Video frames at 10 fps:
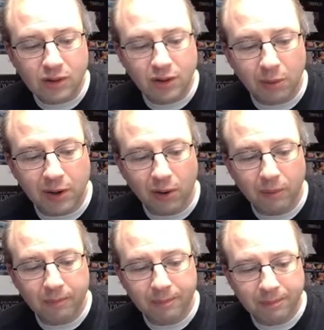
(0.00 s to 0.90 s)
there we go.
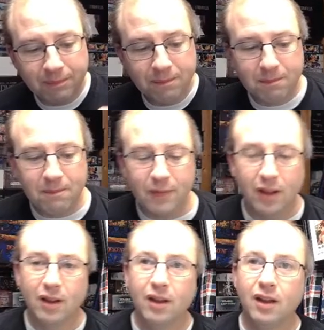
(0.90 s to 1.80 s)
I
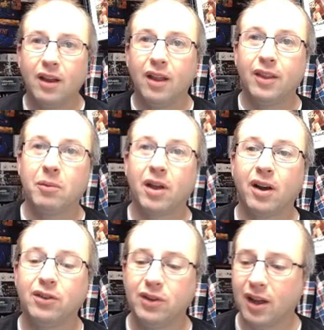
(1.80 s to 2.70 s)
think we got our
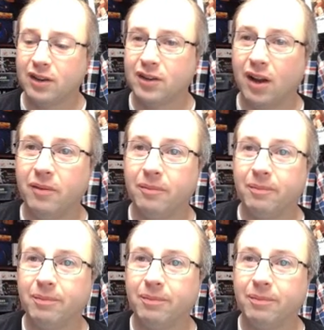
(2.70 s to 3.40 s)
two guys done.